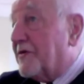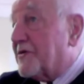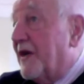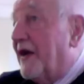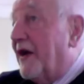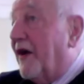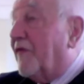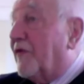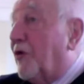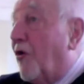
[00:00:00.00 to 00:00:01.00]
German,
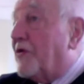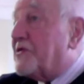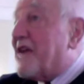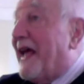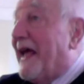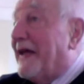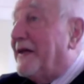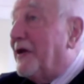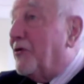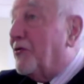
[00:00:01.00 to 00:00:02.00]
and Austrian
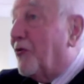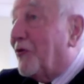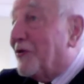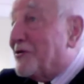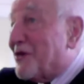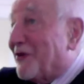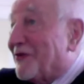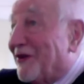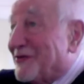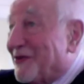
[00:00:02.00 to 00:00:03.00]
constitutional
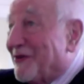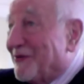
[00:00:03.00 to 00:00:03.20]
courts